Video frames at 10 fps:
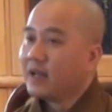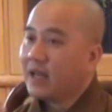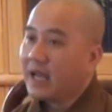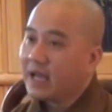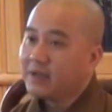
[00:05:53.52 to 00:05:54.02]

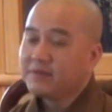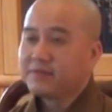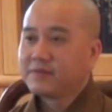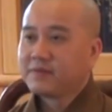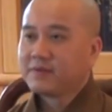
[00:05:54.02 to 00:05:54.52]

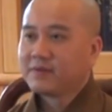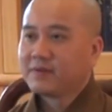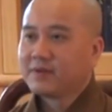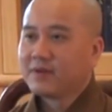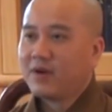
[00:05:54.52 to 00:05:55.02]
Life
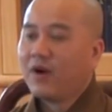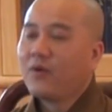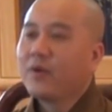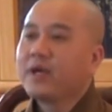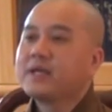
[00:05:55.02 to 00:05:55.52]

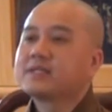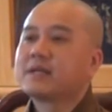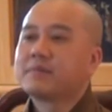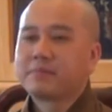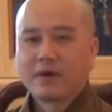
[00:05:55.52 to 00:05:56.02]

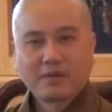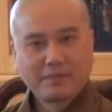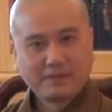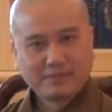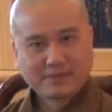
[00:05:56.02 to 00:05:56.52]
always has
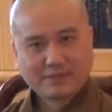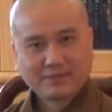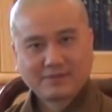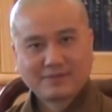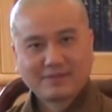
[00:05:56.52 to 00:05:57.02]
problems,
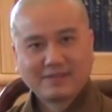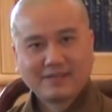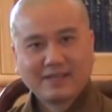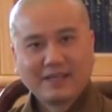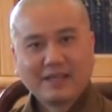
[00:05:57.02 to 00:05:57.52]

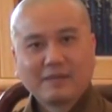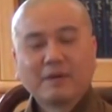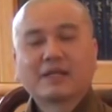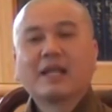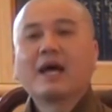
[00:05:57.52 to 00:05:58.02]

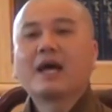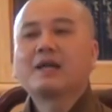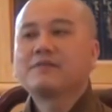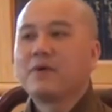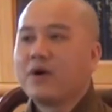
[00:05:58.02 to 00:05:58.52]
but
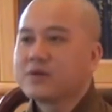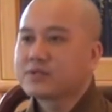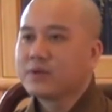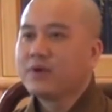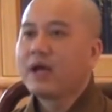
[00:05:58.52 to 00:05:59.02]
life
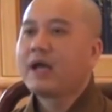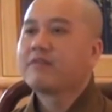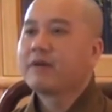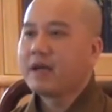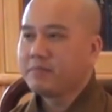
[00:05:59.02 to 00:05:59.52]
also
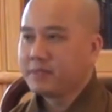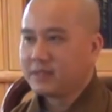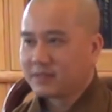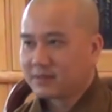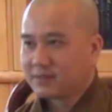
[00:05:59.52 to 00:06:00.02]
has
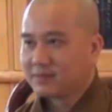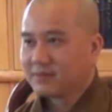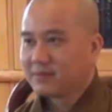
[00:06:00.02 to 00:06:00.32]
happiness.